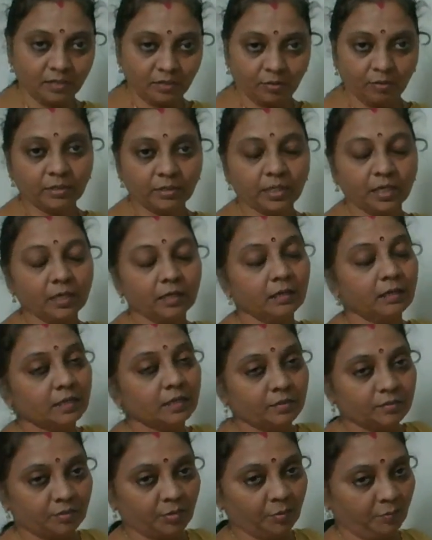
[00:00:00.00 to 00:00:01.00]
Okay,
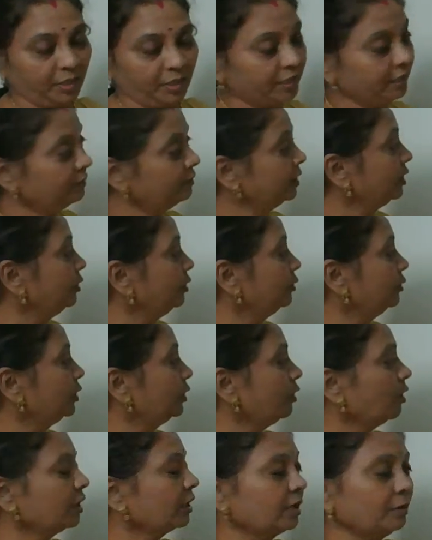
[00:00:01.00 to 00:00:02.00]
so whenever you
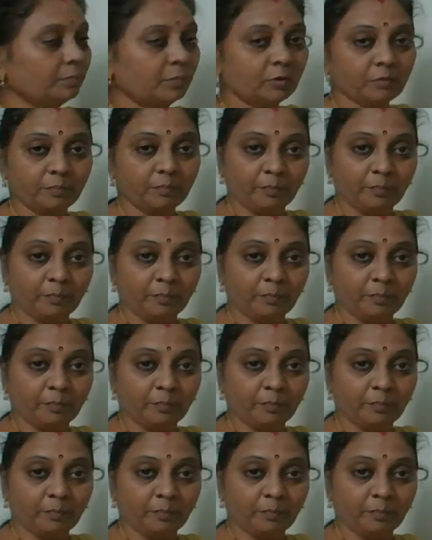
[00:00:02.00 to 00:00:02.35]
talk about